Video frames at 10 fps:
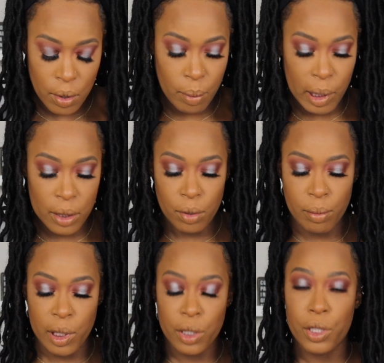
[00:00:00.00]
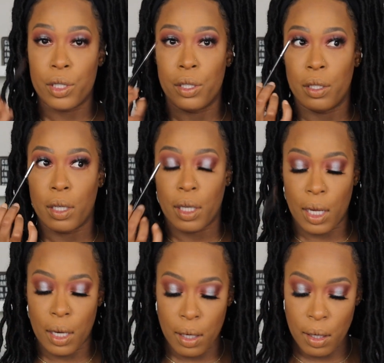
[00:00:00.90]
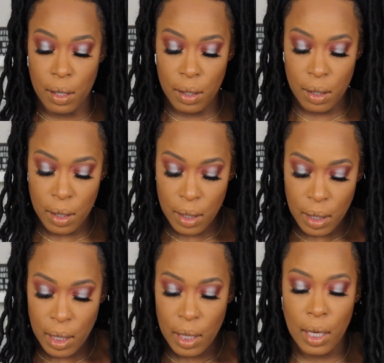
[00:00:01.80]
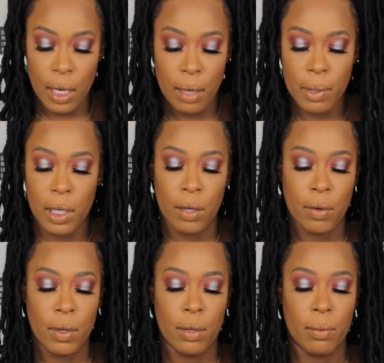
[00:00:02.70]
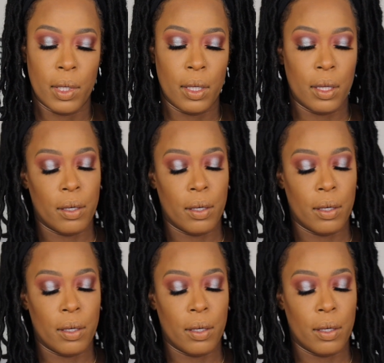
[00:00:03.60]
Little pencil brush again, and I'm gonna go in with